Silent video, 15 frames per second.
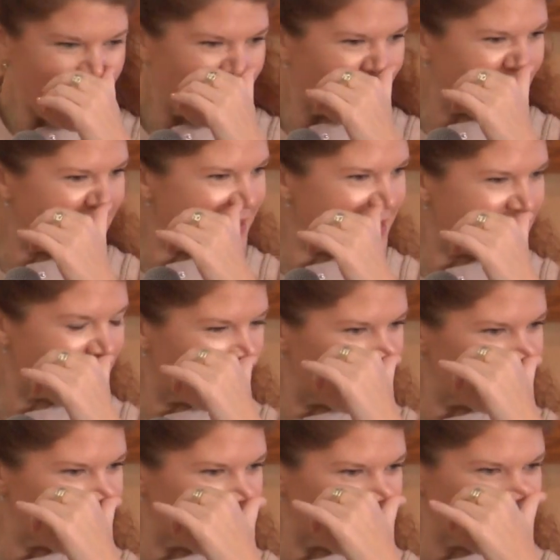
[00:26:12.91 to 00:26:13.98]
And I
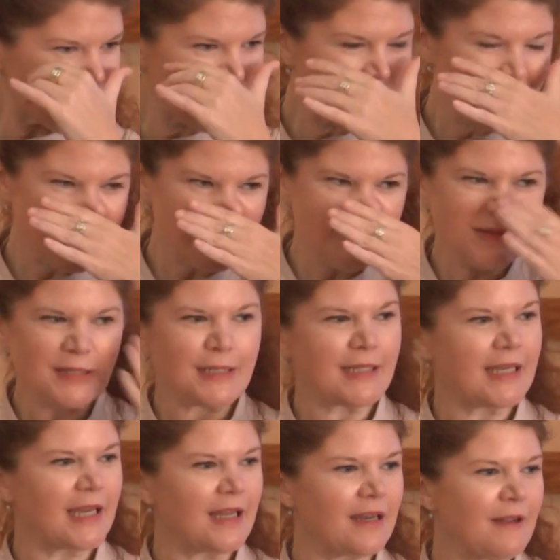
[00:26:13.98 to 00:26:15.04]
stopped with my husband to
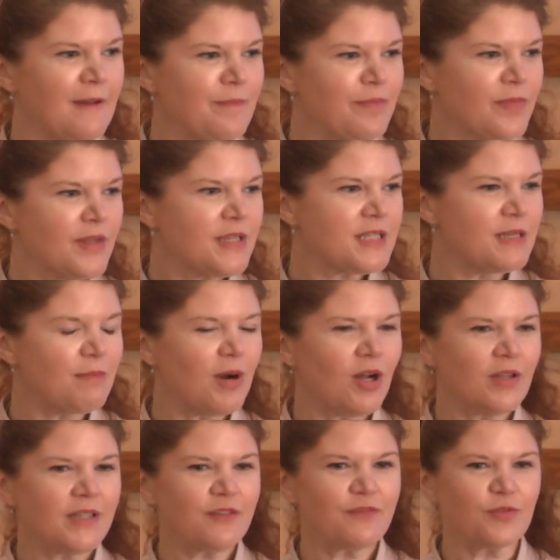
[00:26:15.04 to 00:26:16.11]
get
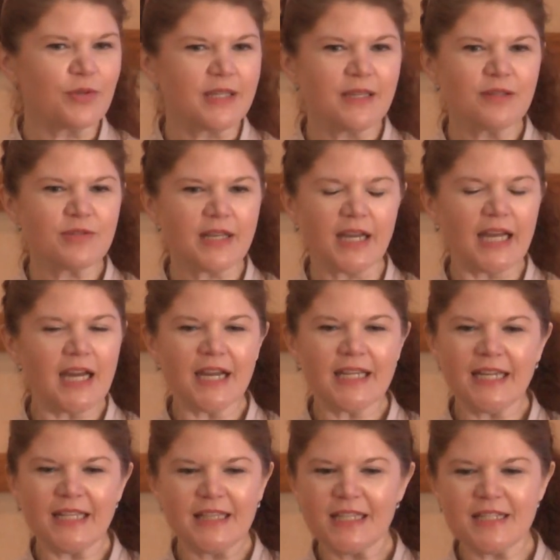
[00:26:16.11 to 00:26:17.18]
Somali food. He was like, I gotta
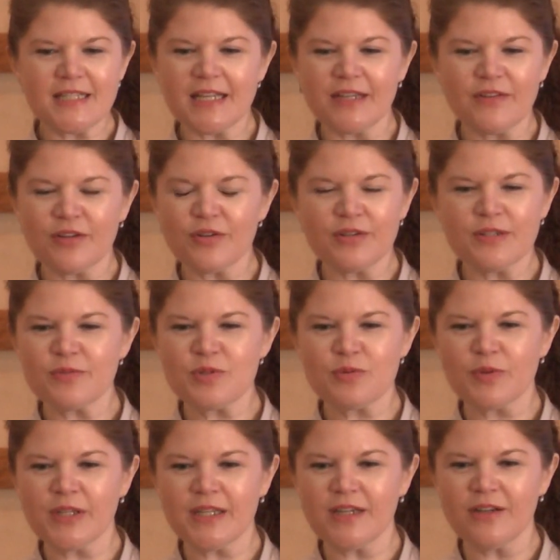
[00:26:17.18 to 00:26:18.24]
get this. I heard it was
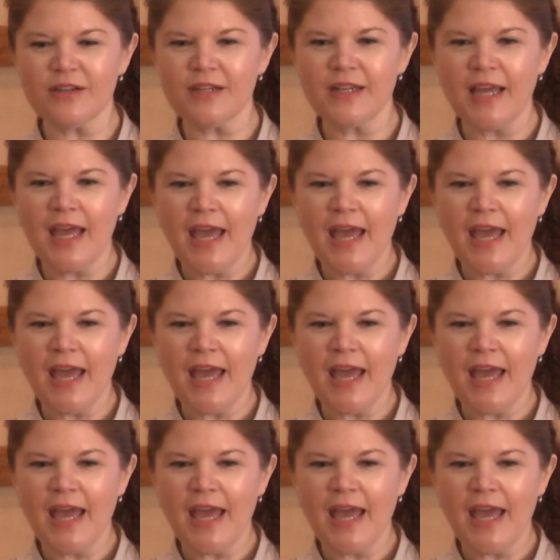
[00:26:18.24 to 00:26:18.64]
really good.